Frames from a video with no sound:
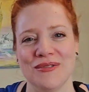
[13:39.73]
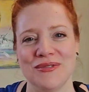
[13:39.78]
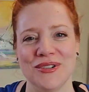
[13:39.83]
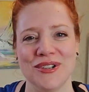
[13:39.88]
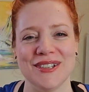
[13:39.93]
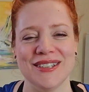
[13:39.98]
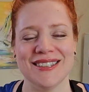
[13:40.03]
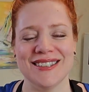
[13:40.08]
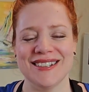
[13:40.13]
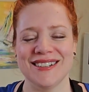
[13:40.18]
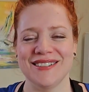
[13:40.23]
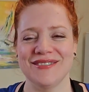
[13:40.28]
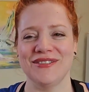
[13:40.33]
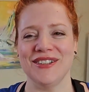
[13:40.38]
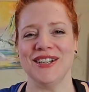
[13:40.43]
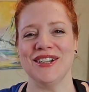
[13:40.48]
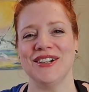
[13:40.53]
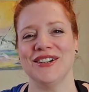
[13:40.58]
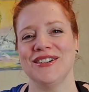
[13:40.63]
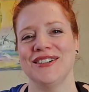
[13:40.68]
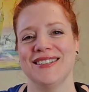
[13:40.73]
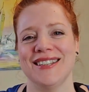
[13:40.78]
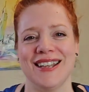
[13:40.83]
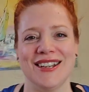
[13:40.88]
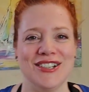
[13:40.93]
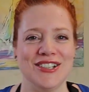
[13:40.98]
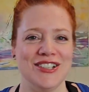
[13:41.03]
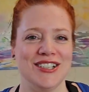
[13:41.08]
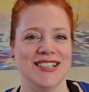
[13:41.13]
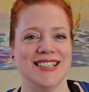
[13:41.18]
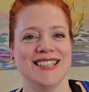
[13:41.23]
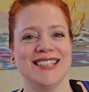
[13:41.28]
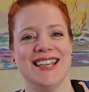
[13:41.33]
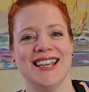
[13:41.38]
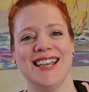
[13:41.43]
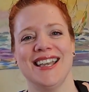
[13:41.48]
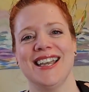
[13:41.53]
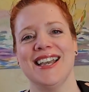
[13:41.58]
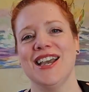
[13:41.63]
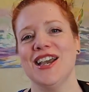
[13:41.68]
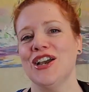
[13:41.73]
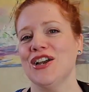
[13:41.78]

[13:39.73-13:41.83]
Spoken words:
oils and vinegars, and she'd say,